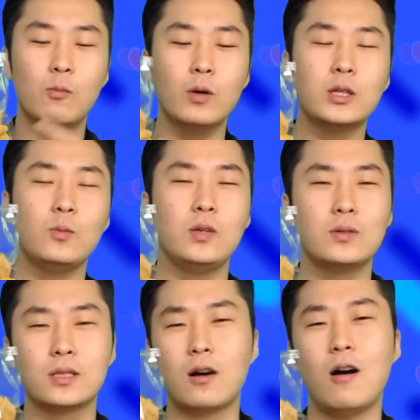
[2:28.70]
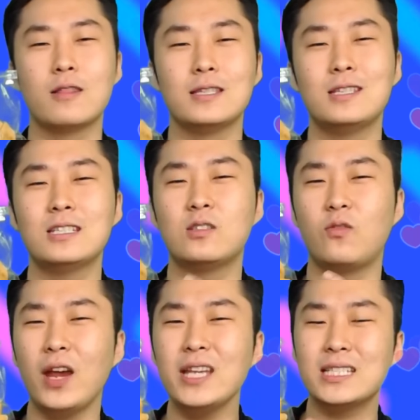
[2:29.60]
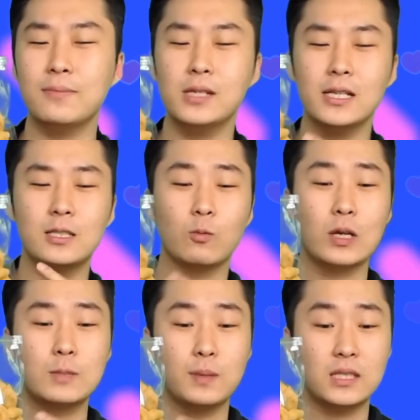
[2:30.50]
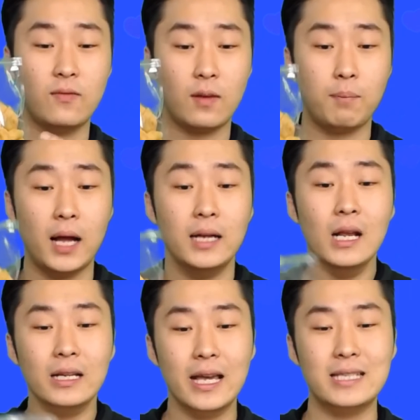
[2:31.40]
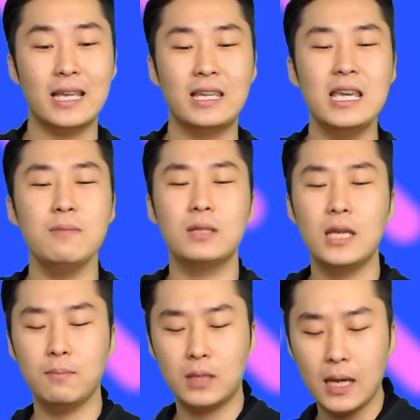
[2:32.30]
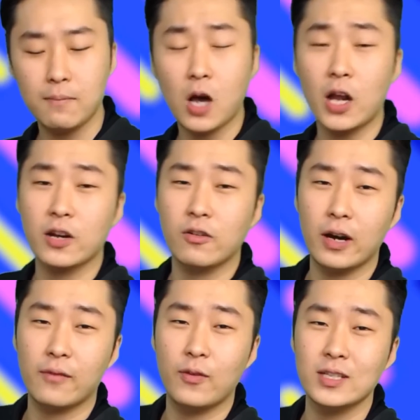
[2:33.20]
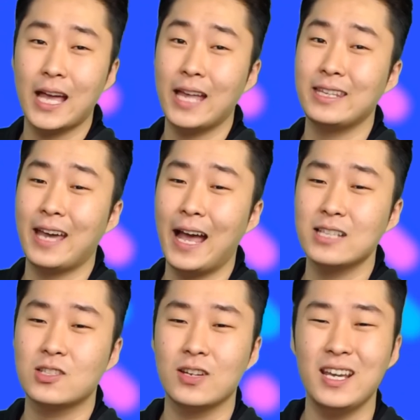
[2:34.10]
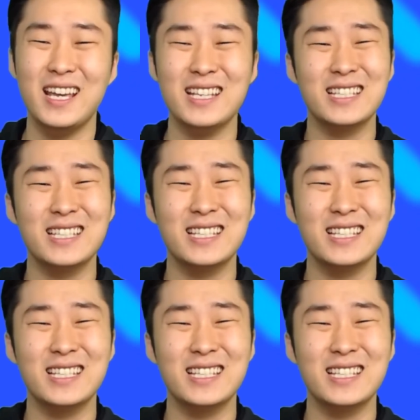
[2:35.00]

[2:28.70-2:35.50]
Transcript: what do we used to call this? This is very similar to one specific part. Yes, and Kim got it correct first, and the answer is